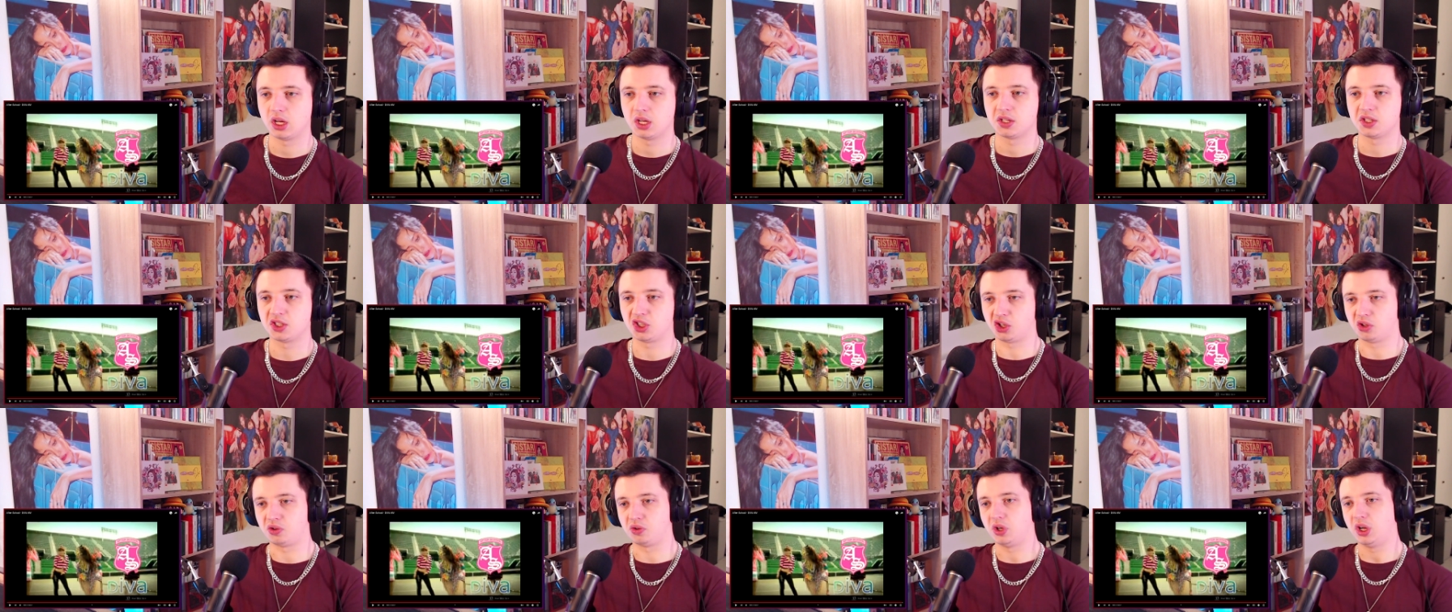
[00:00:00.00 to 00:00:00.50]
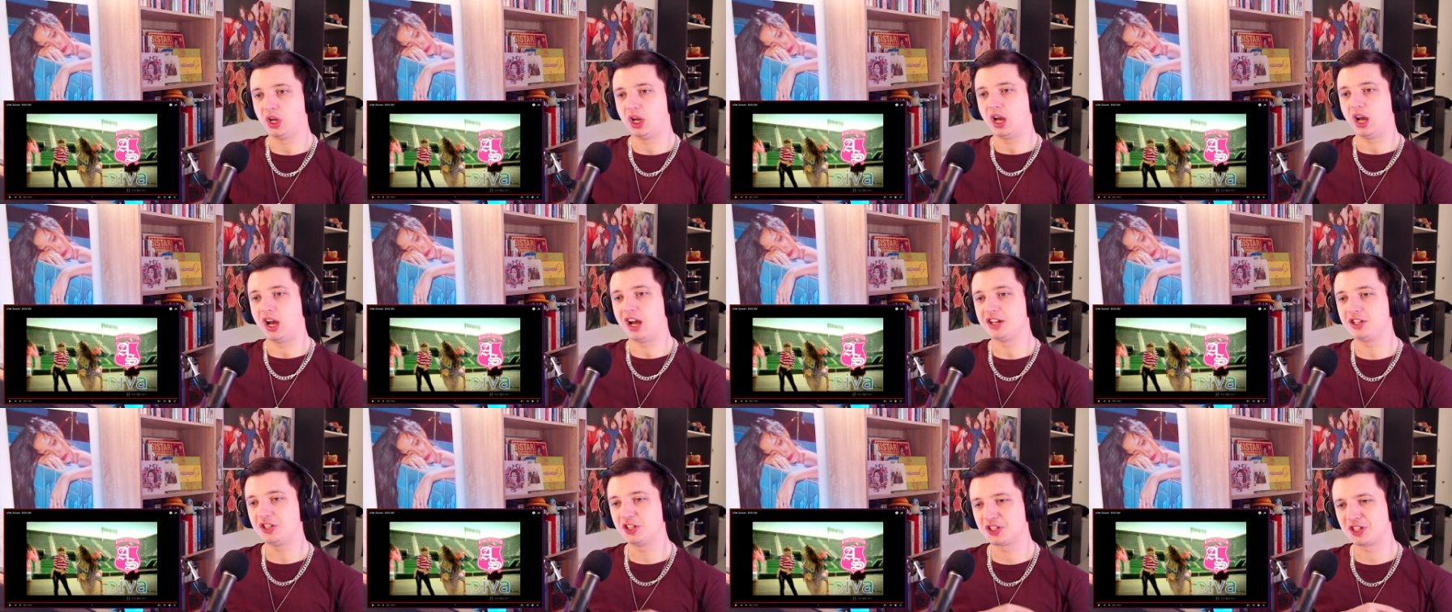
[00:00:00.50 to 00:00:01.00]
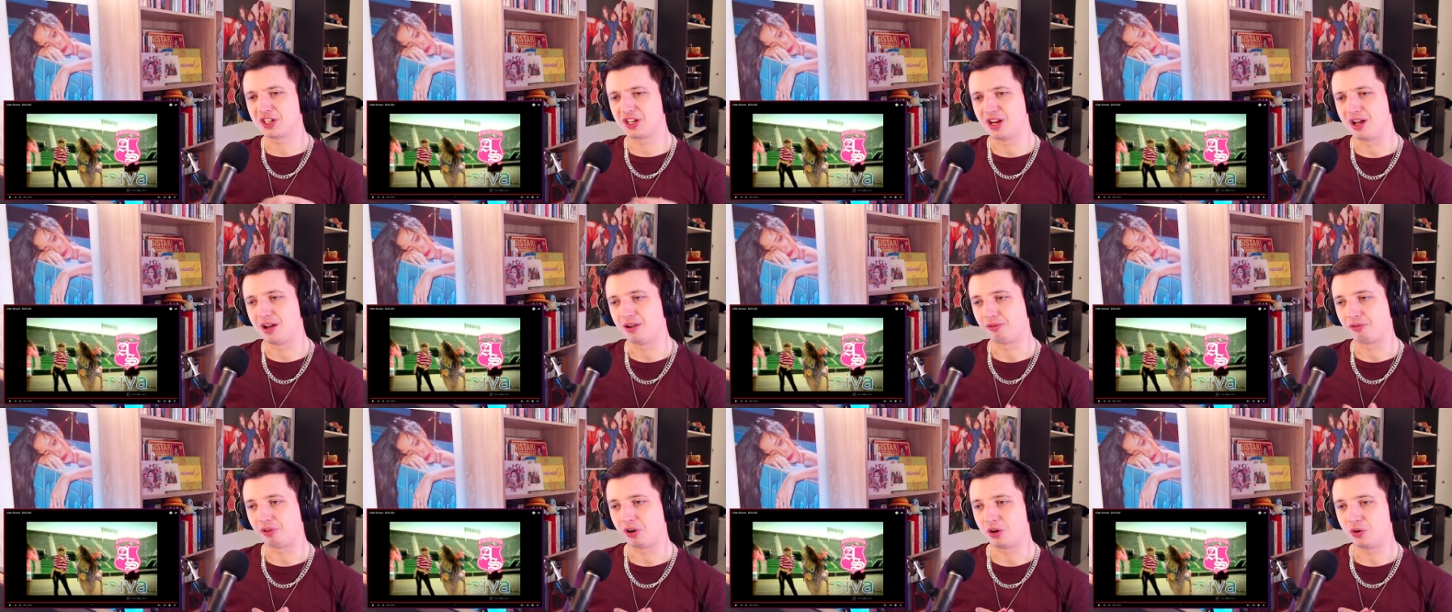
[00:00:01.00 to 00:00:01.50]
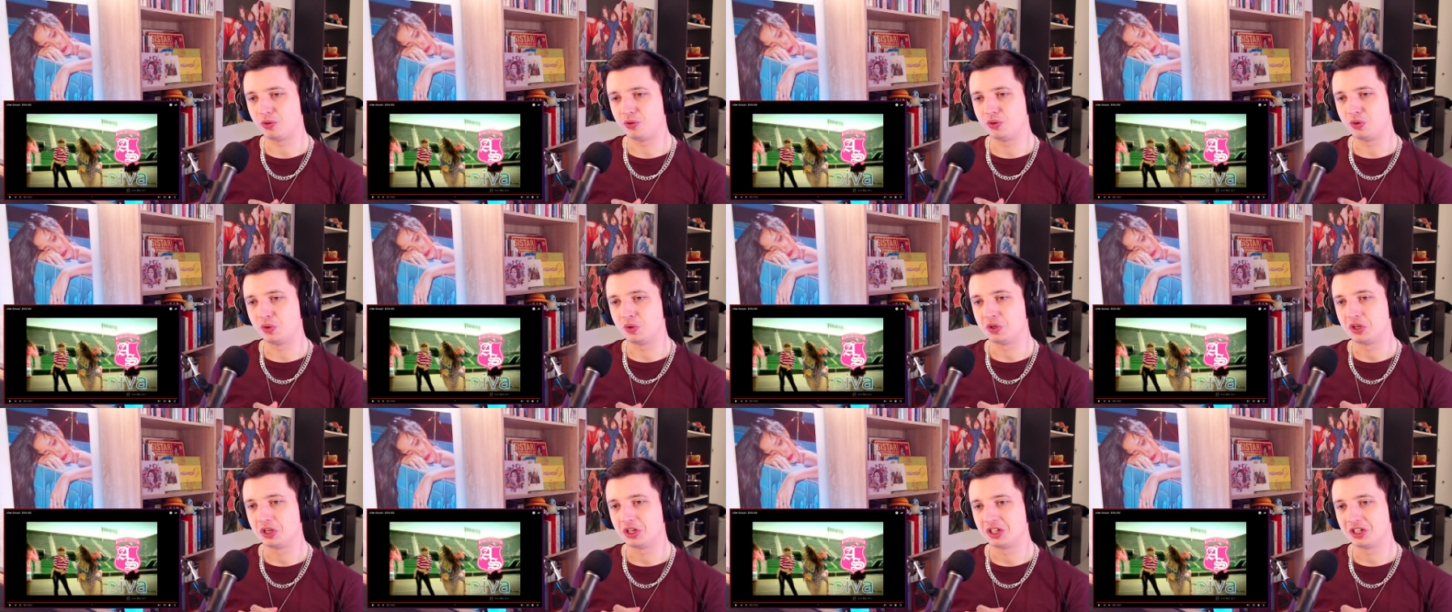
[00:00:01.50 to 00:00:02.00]
So I just love
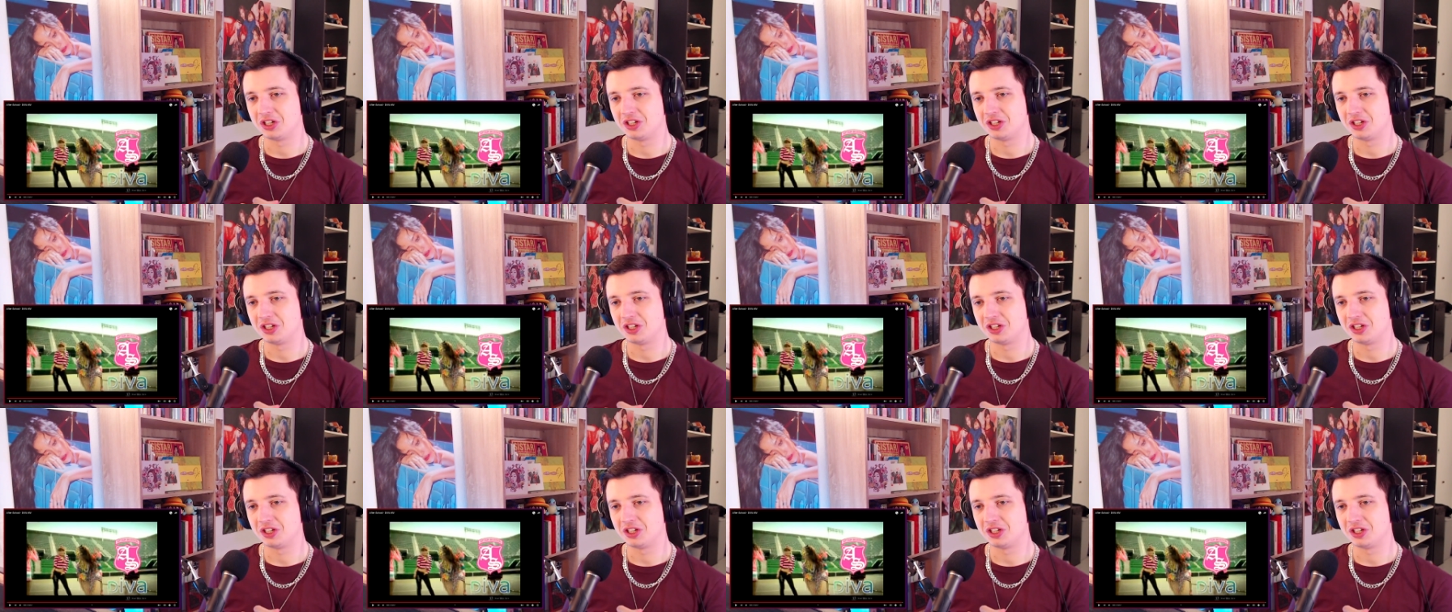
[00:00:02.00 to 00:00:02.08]
how